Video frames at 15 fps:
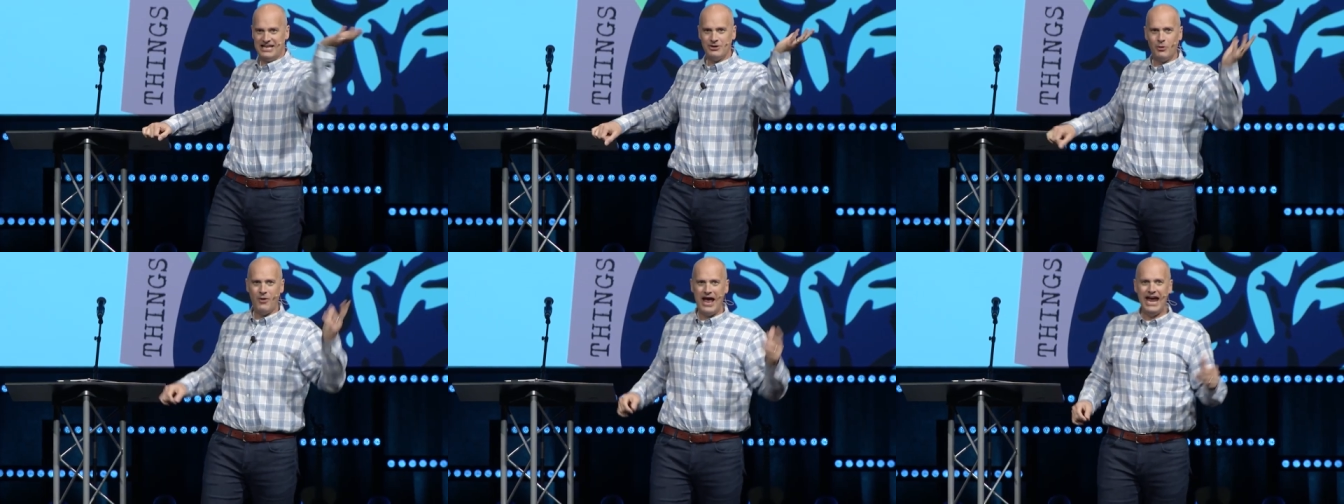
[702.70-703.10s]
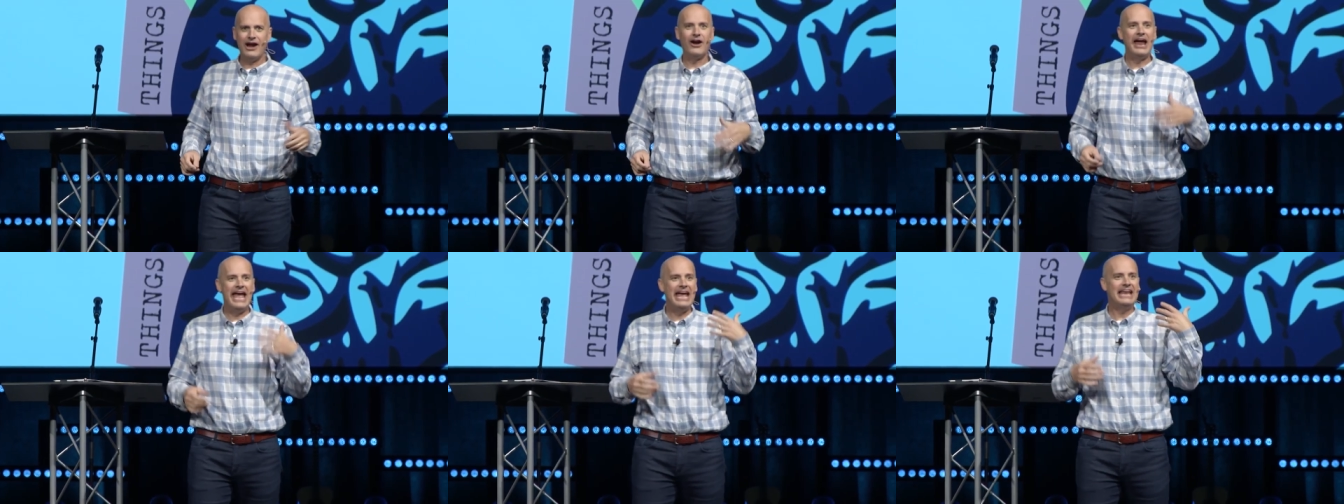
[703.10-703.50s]
to
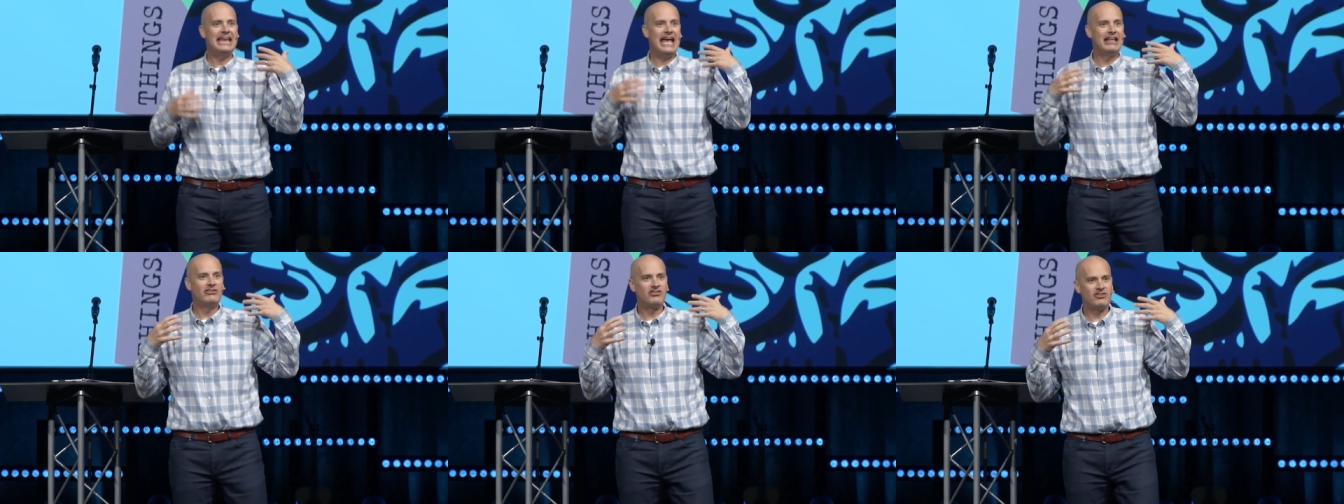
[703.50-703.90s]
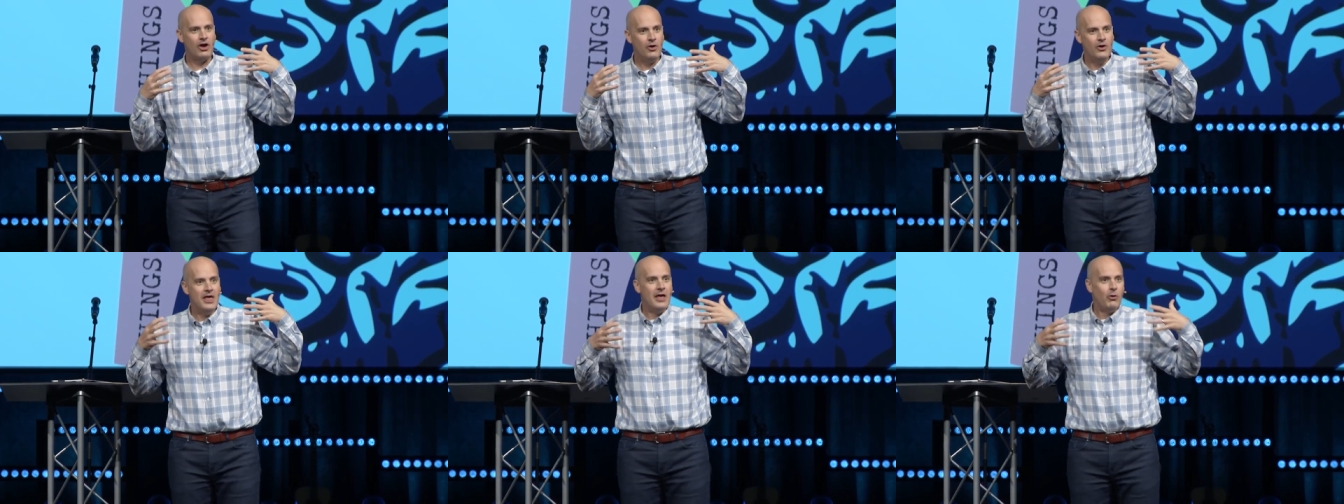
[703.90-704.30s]
wear. And, and
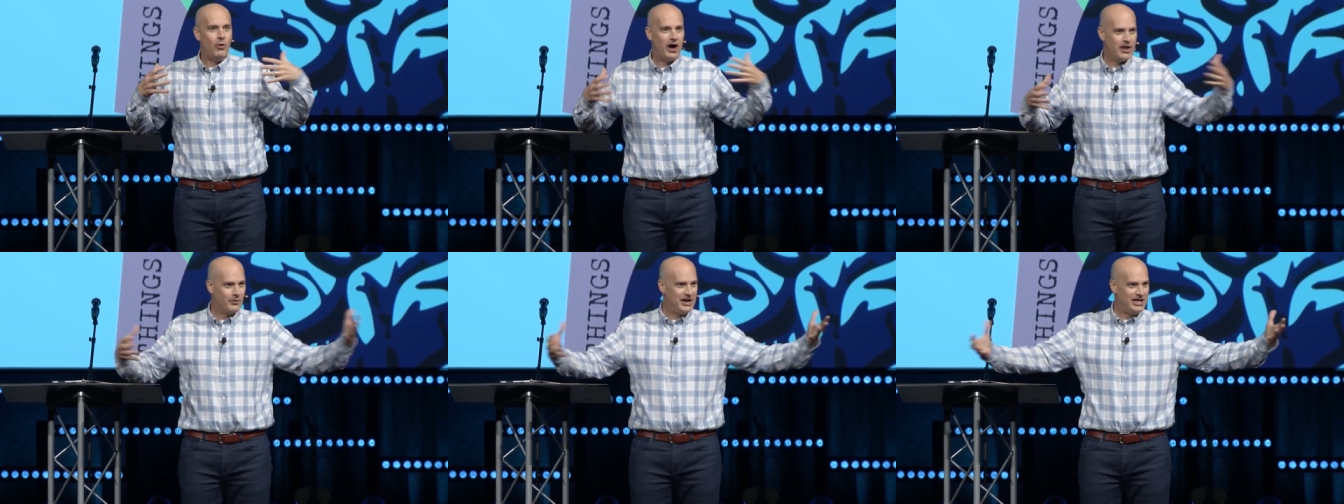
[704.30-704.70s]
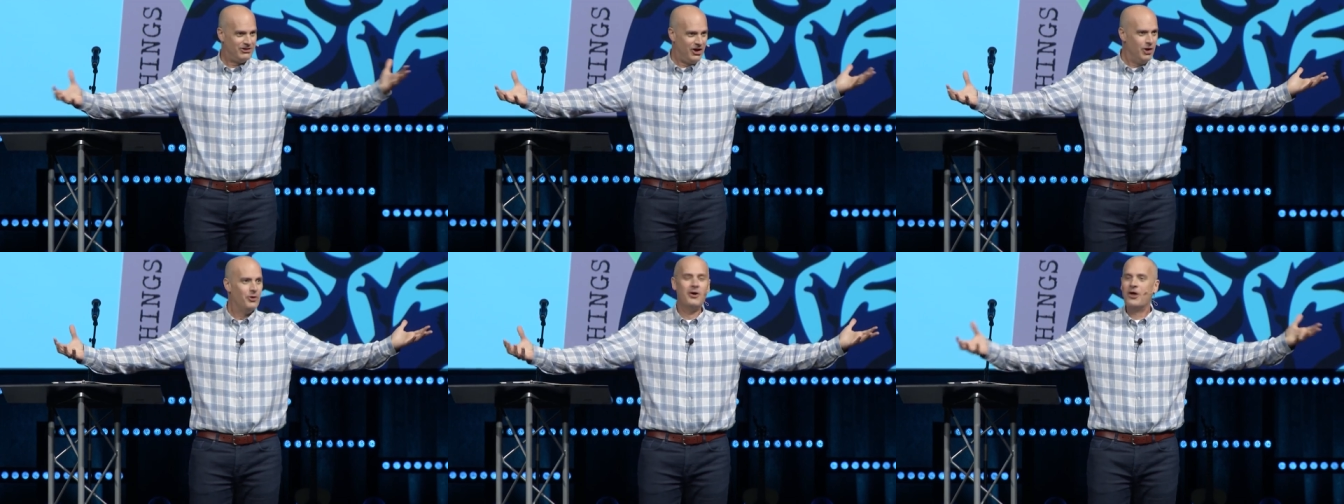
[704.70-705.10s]
so what do we
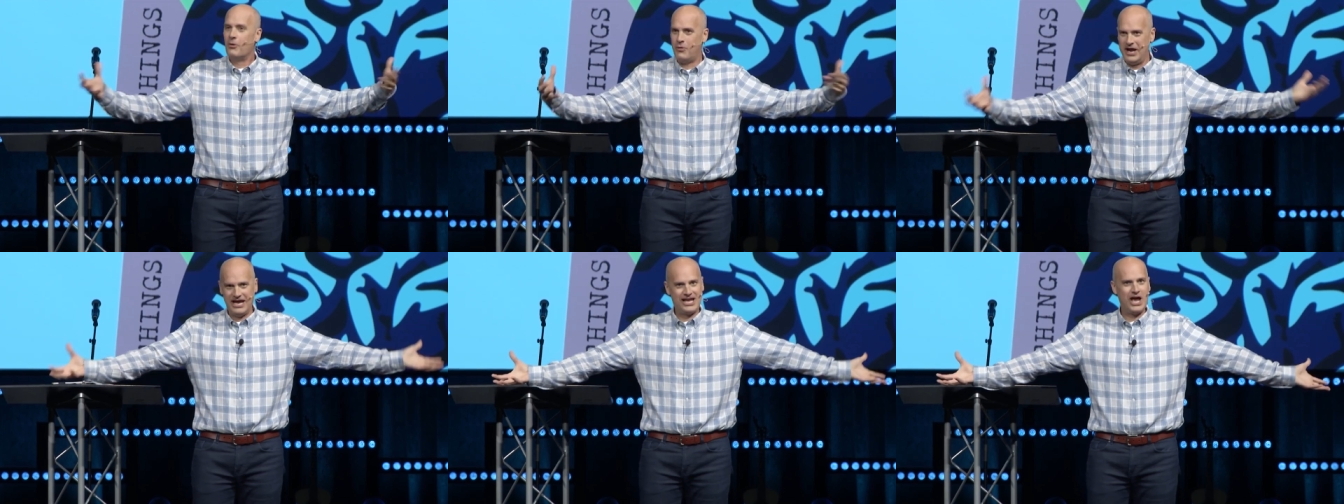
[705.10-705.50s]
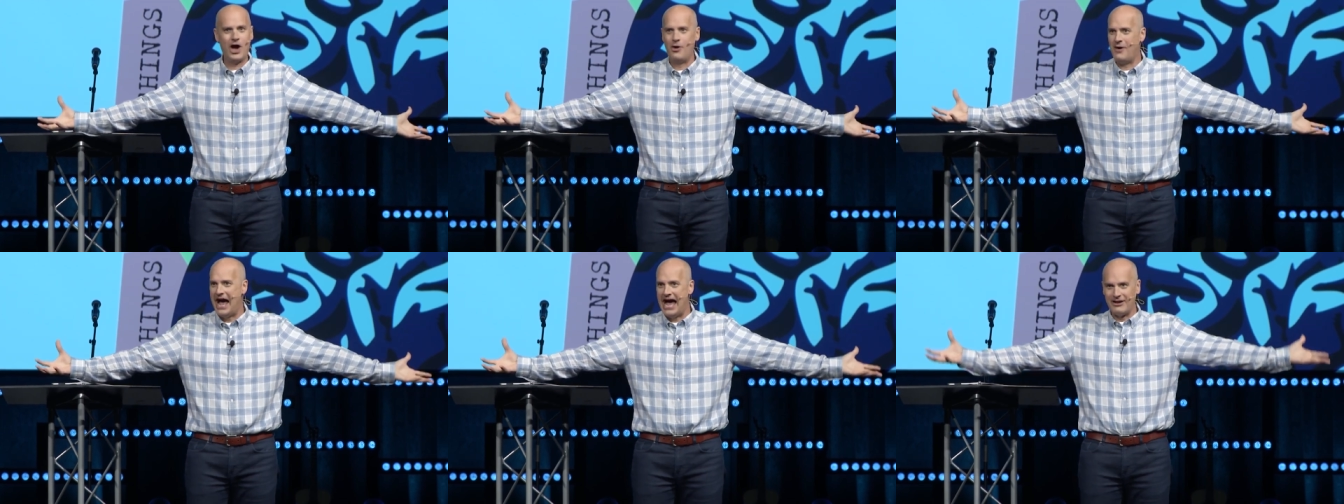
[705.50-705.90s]
do? We
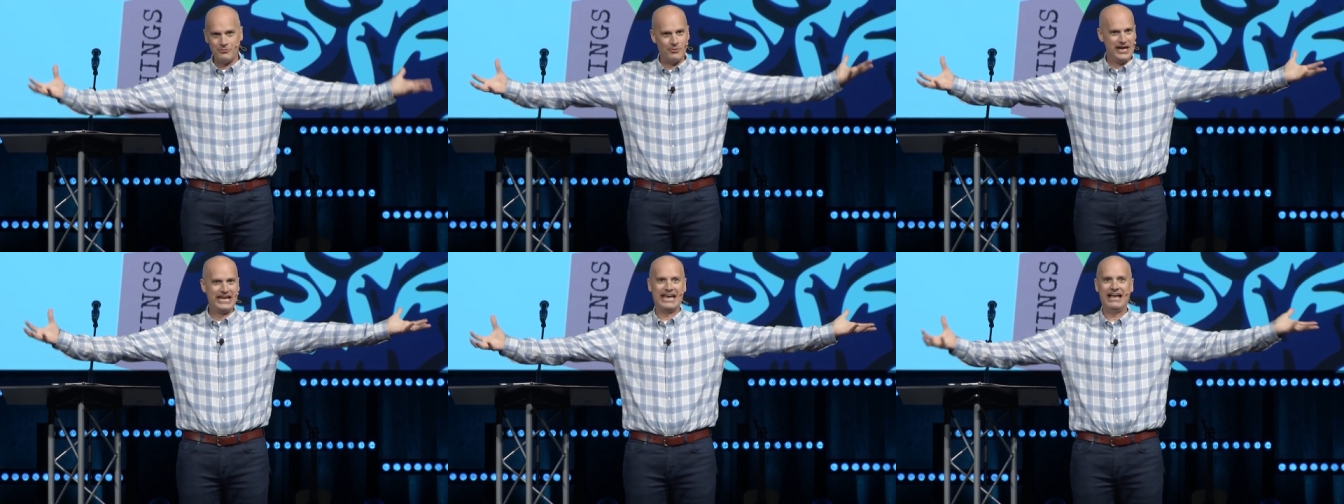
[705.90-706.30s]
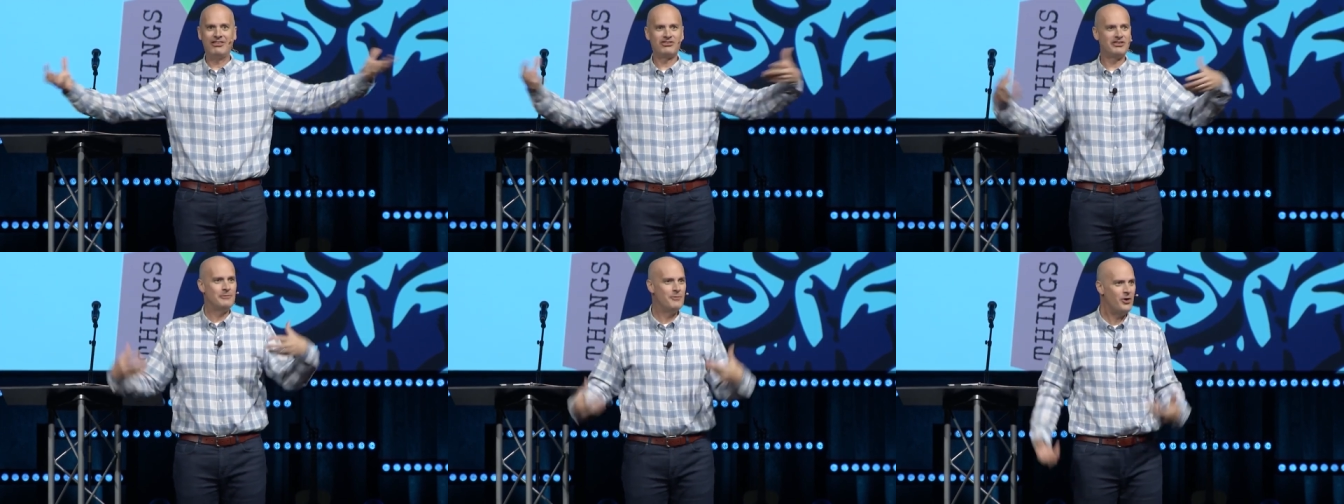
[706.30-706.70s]
go out and we get
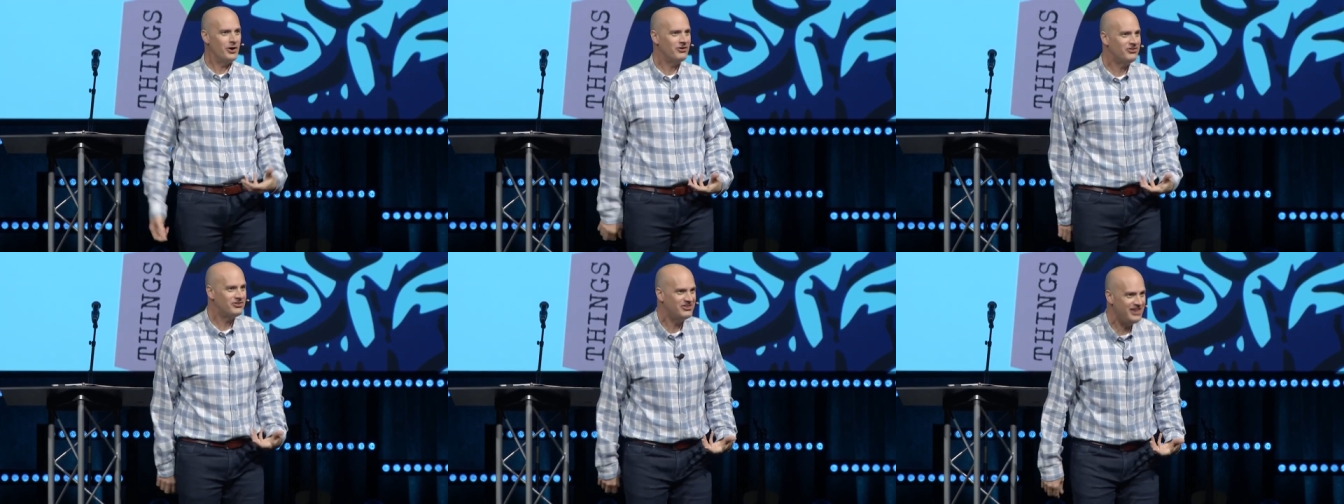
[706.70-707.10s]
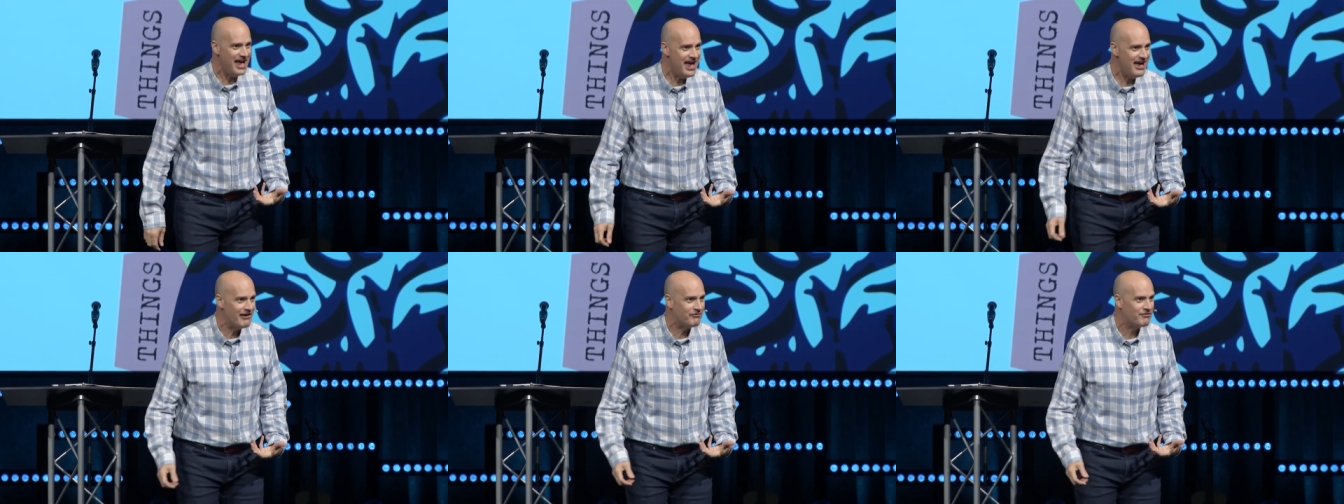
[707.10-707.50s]
some more
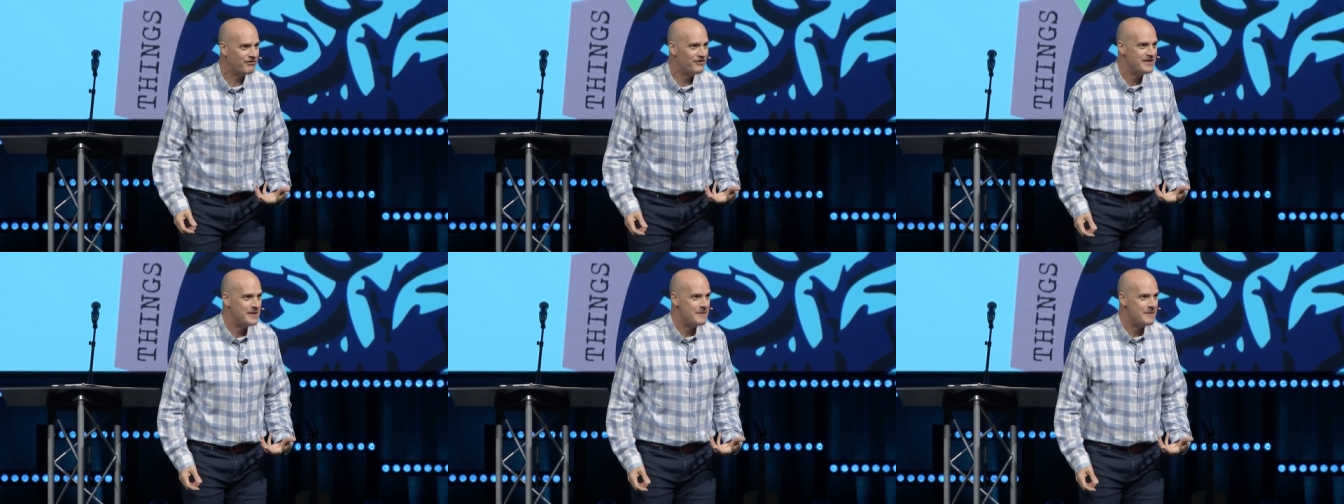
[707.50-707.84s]
stuff.